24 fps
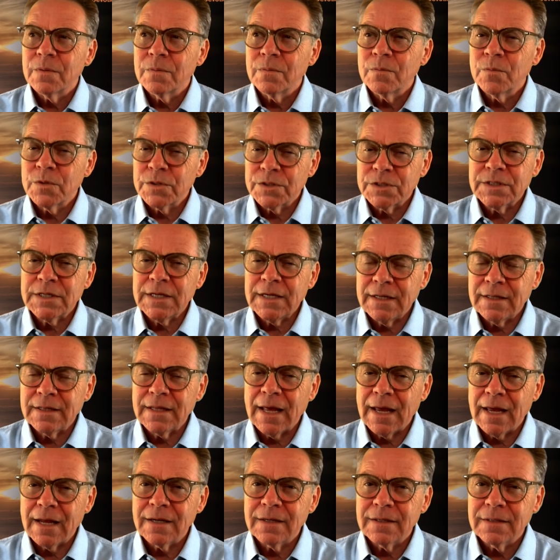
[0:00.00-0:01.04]
We're seeing
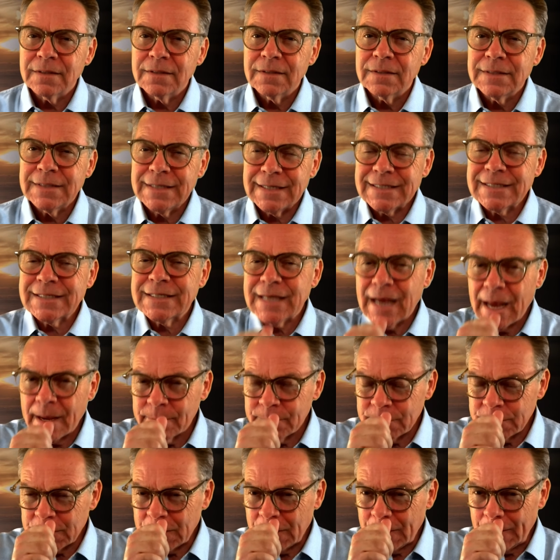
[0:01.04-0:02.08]
that.
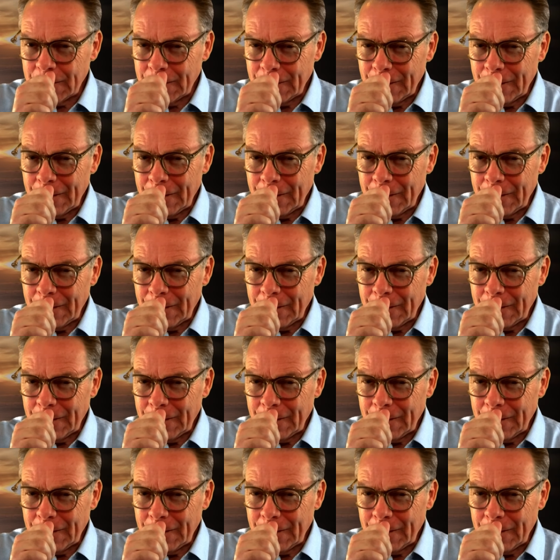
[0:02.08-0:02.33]
Deception,